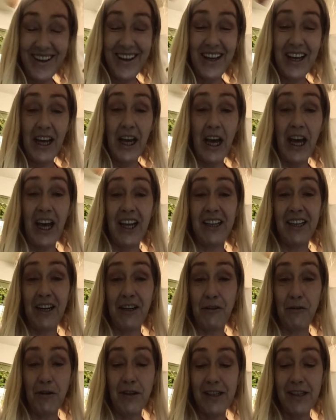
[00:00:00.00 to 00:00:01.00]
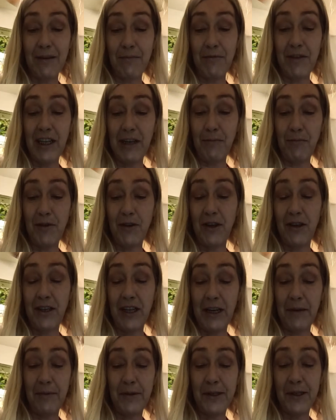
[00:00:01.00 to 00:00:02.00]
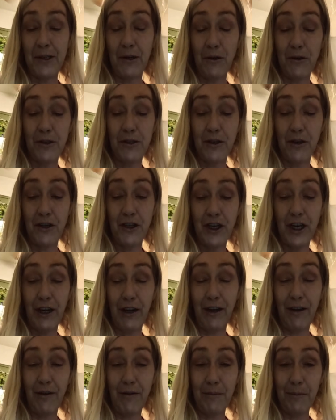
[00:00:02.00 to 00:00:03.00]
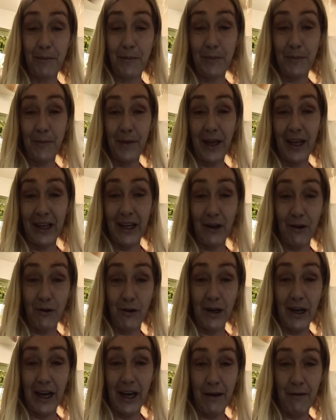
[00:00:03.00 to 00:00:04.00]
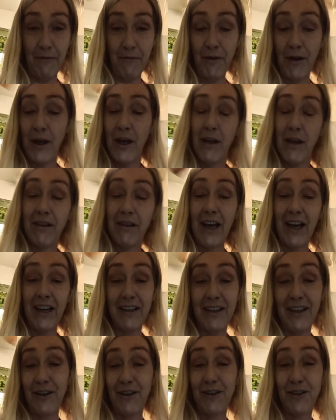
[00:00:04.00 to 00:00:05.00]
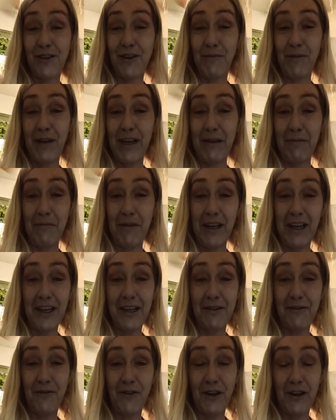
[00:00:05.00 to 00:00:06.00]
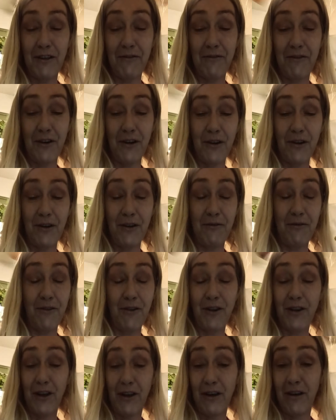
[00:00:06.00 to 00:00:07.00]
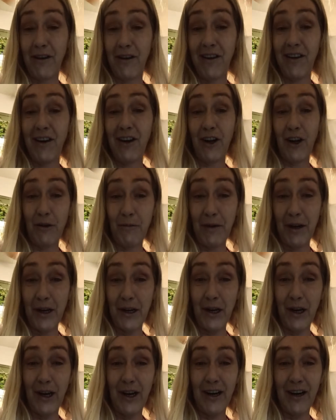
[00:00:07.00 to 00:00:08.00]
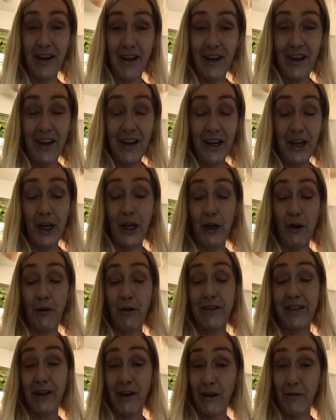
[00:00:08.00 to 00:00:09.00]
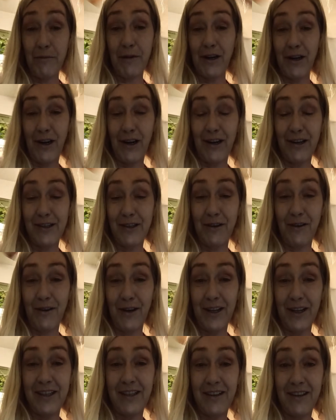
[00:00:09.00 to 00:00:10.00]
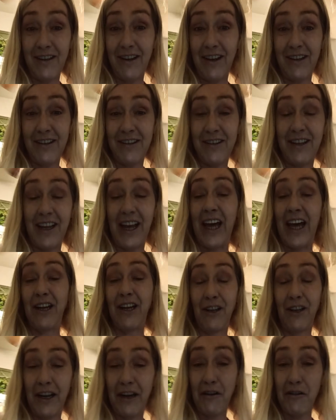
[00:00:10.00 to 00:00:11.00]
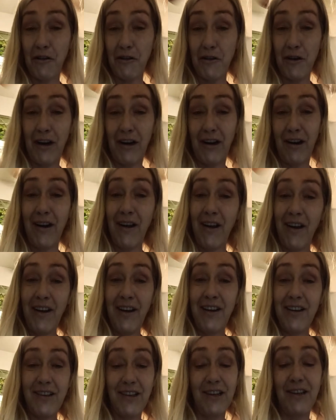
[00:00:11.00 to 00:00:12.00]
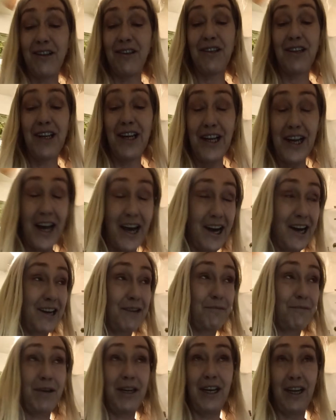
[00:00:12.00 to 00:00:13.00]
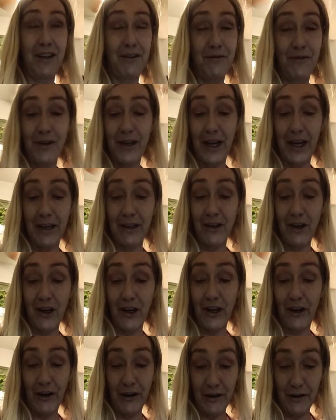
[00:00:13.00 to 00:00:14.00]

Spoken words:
and they're doing some deep soul searching in their own life. Like there's so many meanings for the Hermit card. It's a Hermit card, so it's the analytical card. So there's a lot of meanings for that card.